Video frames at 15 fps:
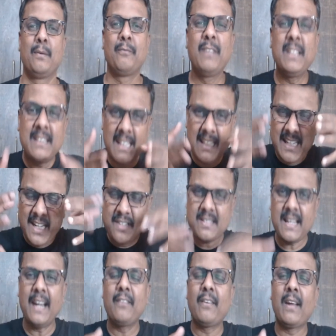Within,
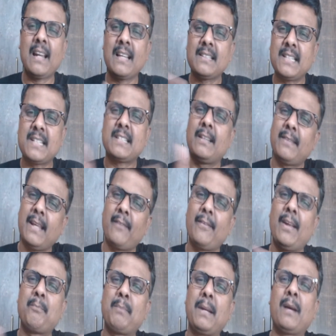inside Varnas itself, there
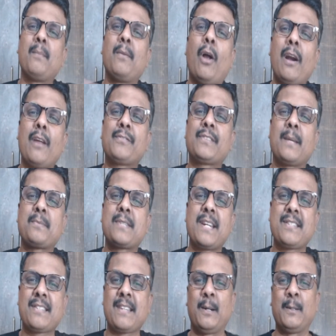have become a lot of
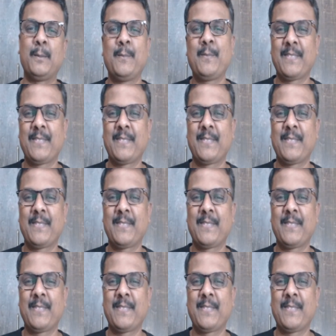subsets now.